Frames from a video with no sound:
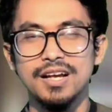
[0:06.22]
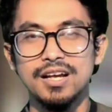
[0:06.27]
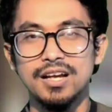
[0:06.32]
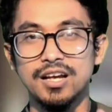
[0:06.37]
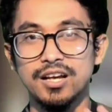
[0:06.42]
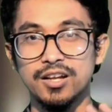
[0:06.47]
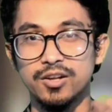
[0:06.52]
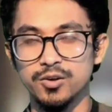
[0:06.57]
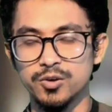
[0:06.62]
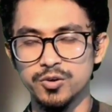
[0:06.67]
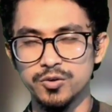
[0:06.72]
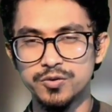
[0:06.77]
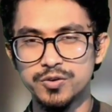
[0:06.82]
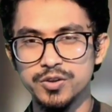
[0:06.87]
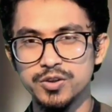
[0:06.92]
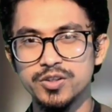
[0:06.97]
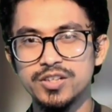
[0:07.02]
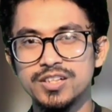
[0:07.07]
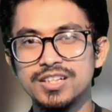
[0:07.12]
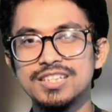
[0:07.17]
Hello
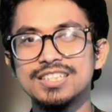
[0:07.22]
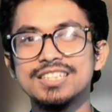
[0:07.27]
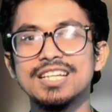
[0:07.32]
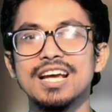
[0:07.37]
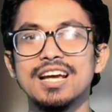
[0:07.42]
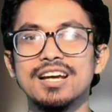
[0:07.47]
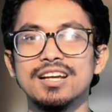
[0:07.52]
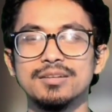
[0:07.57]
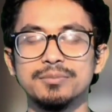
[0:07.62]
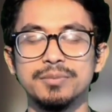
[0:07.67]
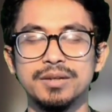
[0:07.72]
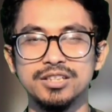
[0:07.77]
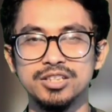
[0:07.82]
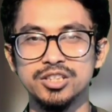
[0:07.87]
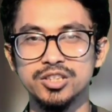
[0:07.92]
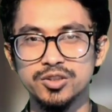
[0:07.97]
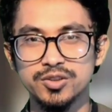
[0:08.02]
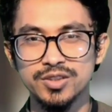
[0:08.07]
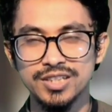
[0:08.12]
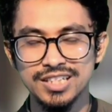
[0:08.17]
viewers and my
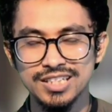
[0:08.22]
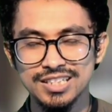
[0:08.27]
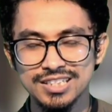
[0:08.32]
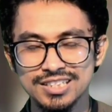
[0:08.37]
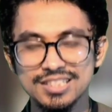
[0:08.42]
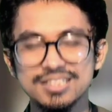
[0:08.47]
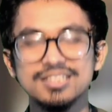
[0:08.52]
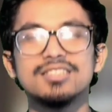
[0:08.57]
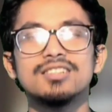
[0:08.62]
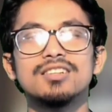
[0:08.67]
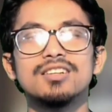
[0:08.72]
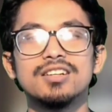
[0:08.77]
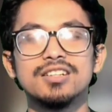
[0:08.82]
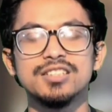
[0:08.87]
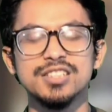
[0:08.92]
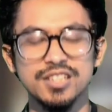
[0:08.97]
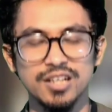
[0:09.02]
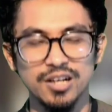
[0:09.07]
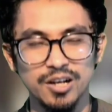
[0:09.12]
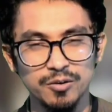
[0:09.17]
students,
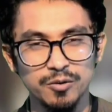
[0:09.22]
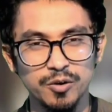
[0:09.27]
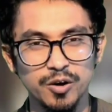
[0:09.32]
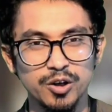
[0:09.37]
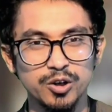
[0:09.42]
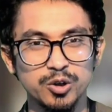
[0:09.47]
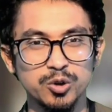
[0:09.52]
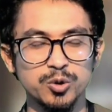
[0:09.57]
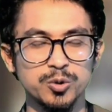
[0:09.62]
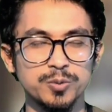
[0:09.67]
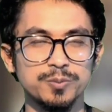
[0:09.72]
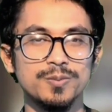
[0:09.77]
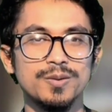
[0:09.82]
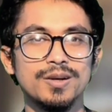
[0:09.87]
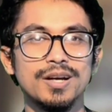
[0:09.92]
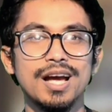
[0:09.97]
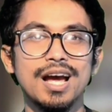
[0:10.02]
Assalamualaikum.